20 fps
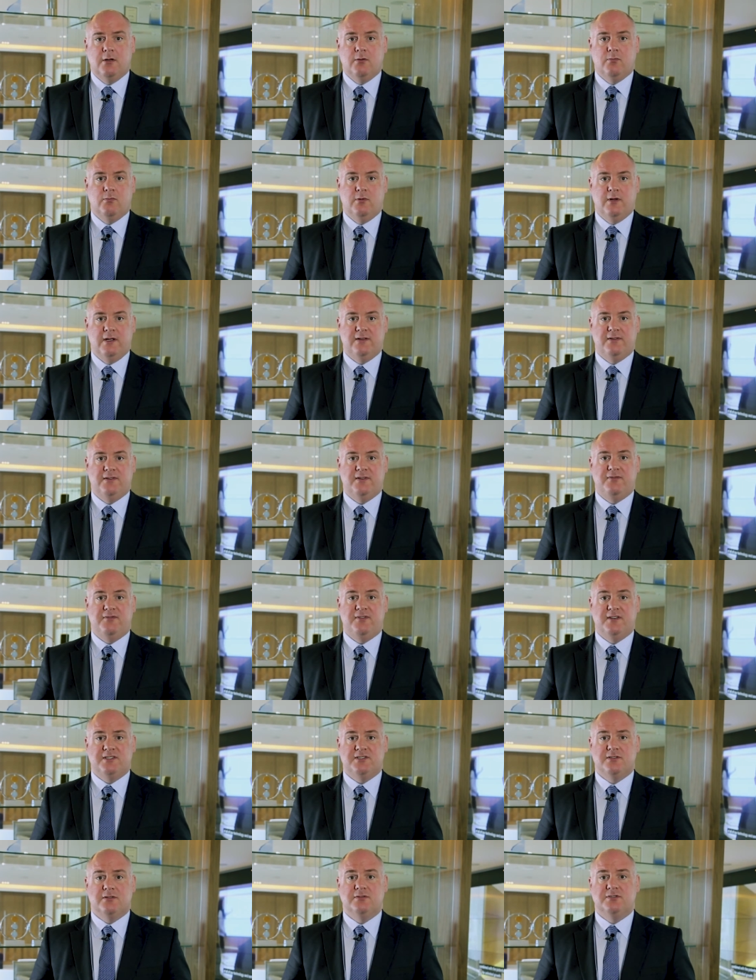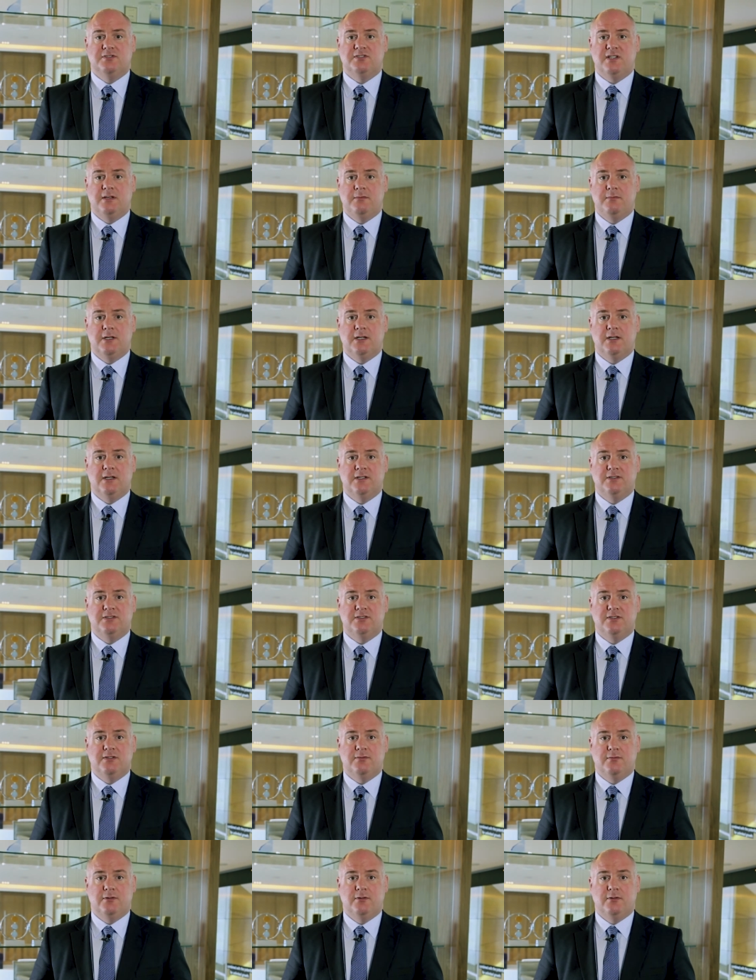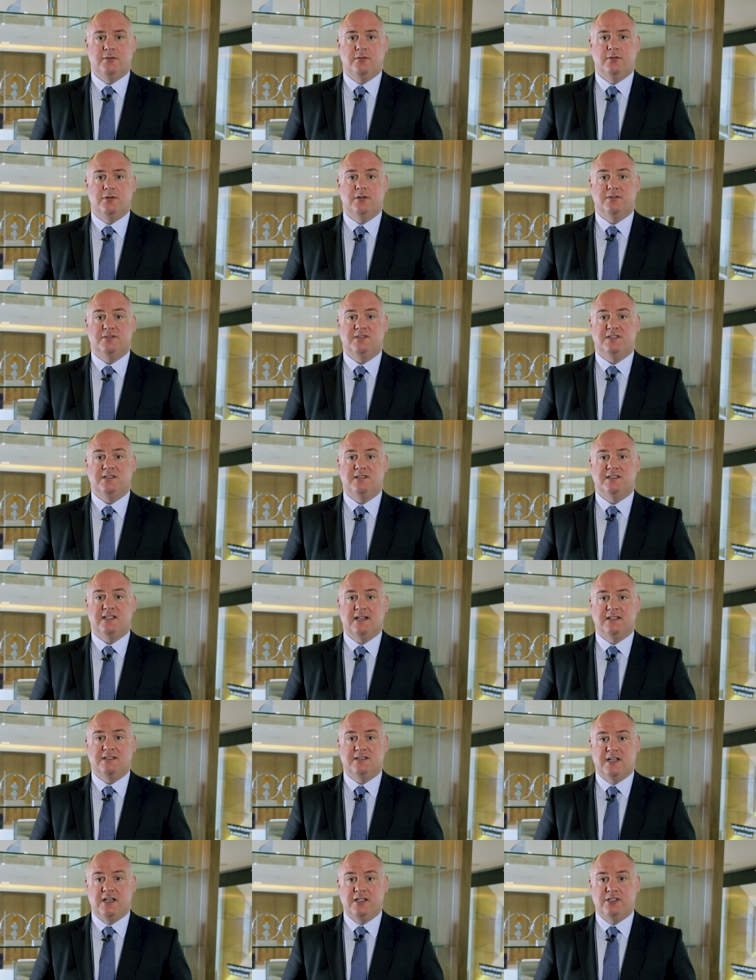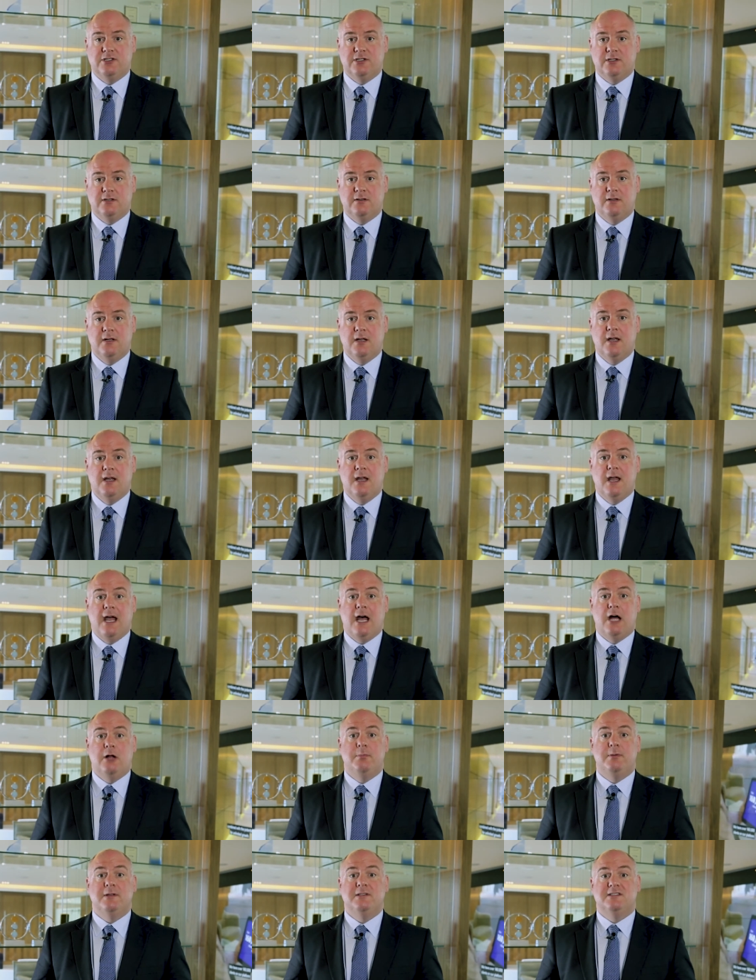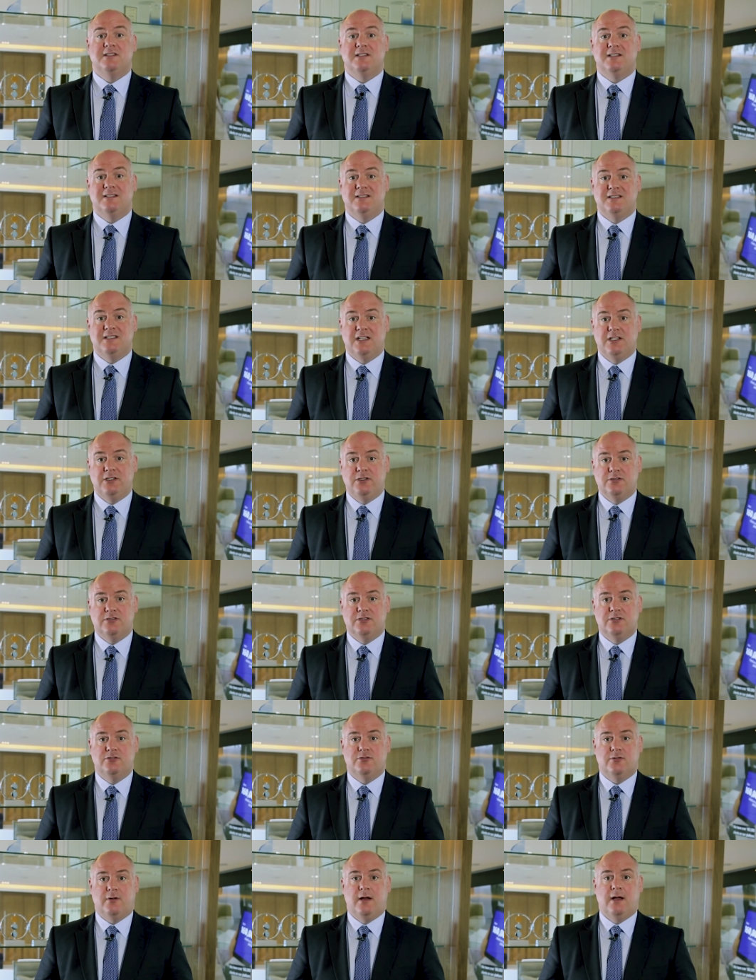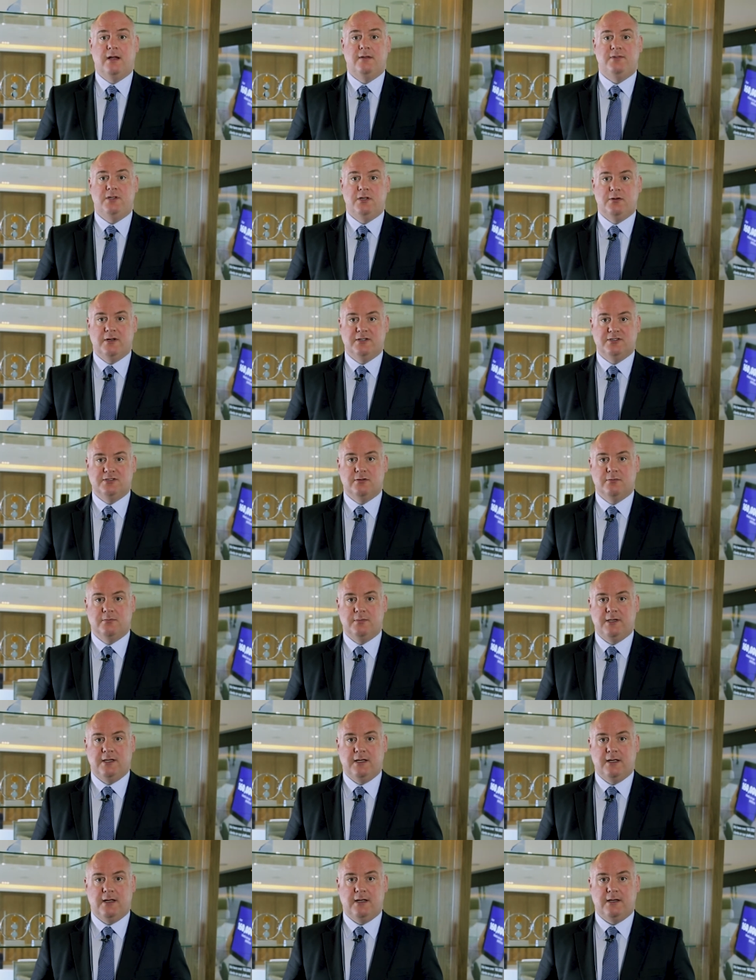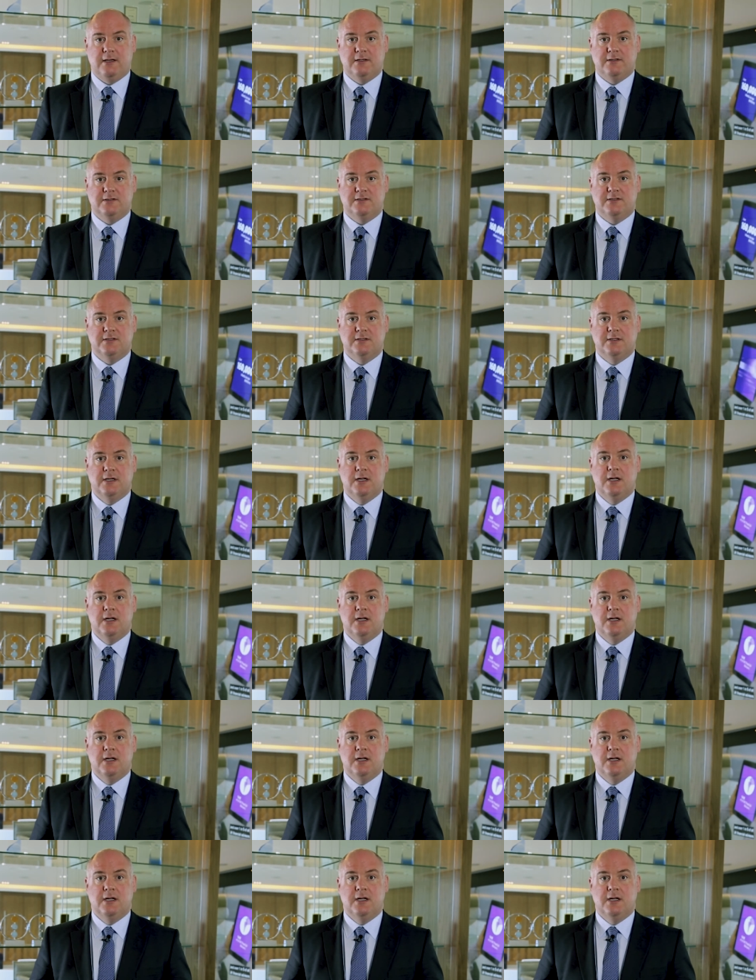with the fiscal stimulus through cuts in taxation helping to continue to drive US company earnings.